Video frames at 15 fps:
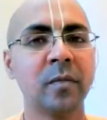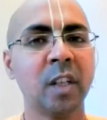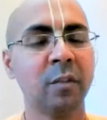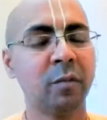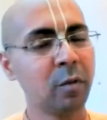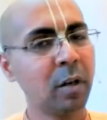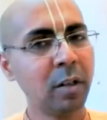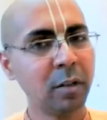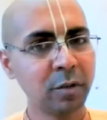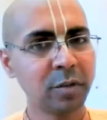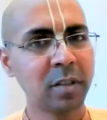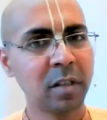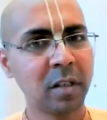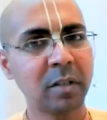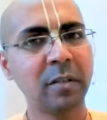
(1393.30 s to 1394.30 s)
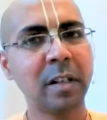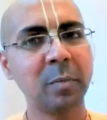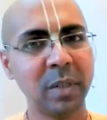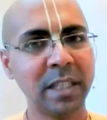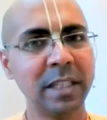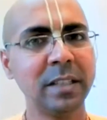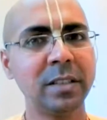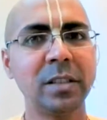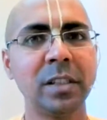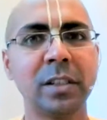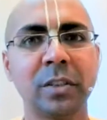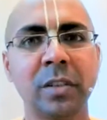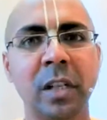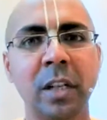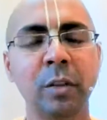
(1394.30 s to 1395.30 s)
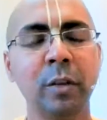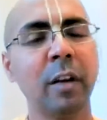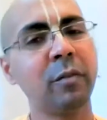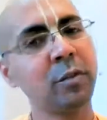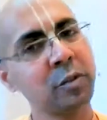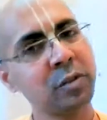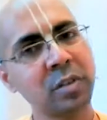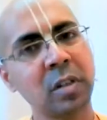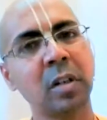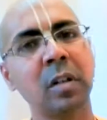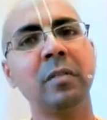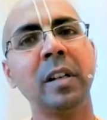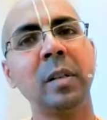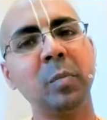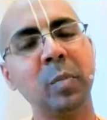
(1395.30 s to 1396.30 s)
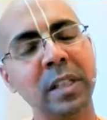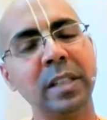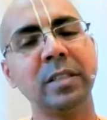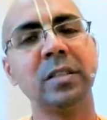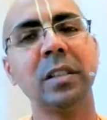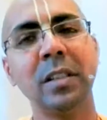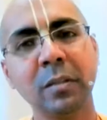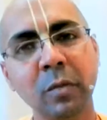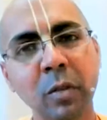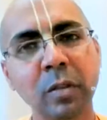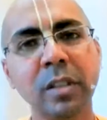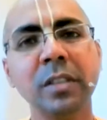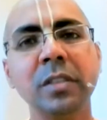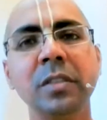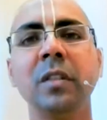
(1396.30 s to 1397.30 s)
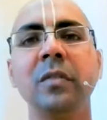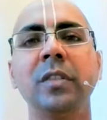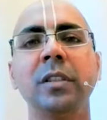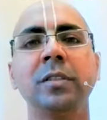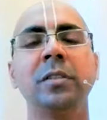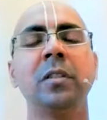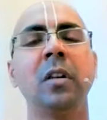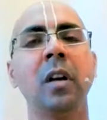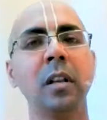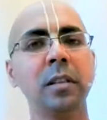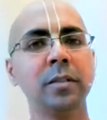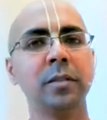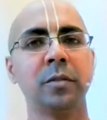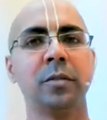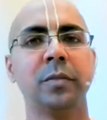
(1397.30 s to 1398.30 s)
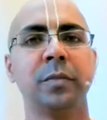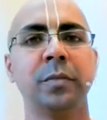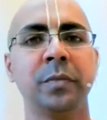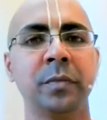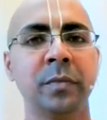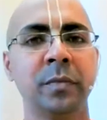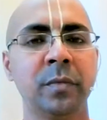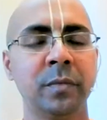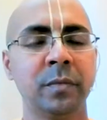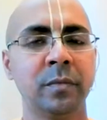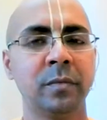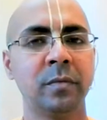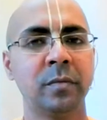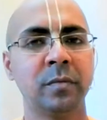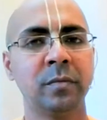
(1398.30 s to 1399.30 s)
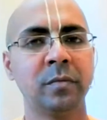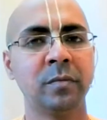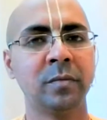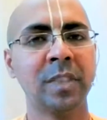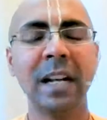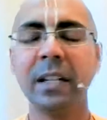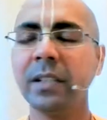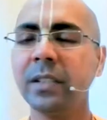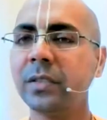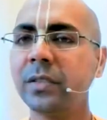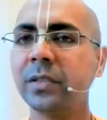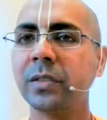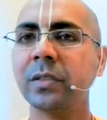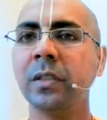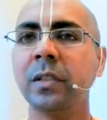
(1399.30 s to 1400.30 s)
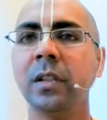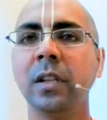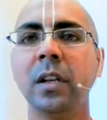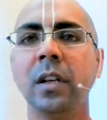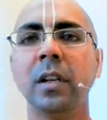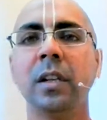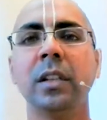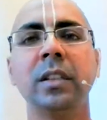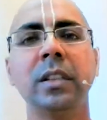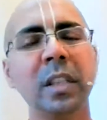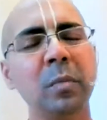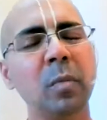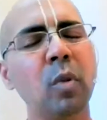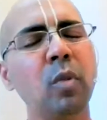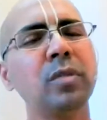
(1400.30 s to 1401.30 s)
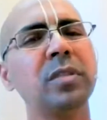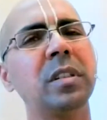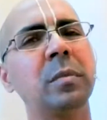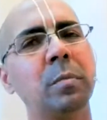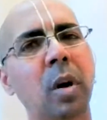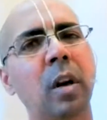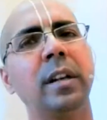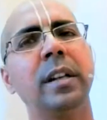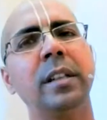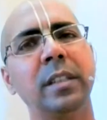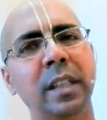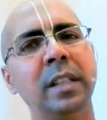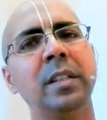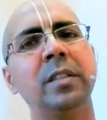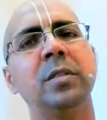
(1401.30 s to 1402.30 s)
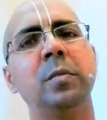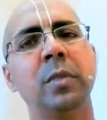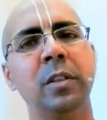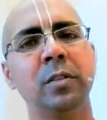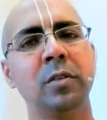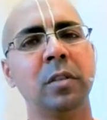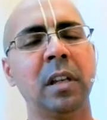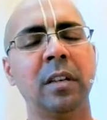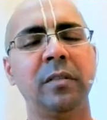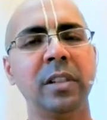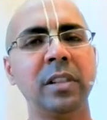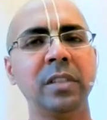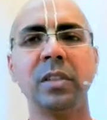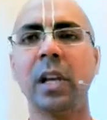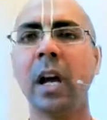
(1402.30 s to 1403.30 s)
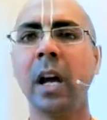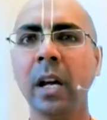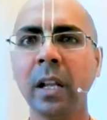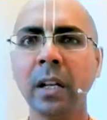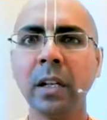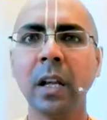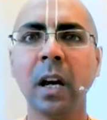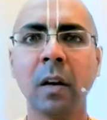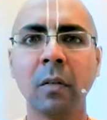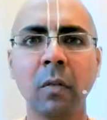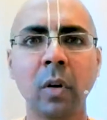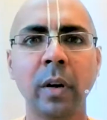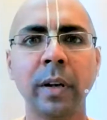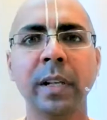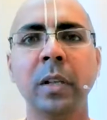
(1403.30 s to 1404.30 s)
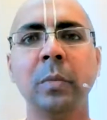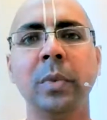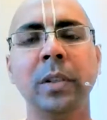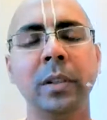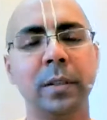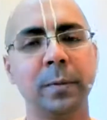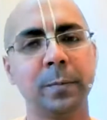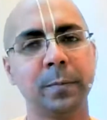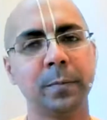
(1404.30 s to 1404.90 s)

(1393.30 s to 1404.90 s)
If you want to serve and please Krishna, you have to serve and please the devotees of Krishna also. That is the most important thing in spiritual life. It is unavoidable.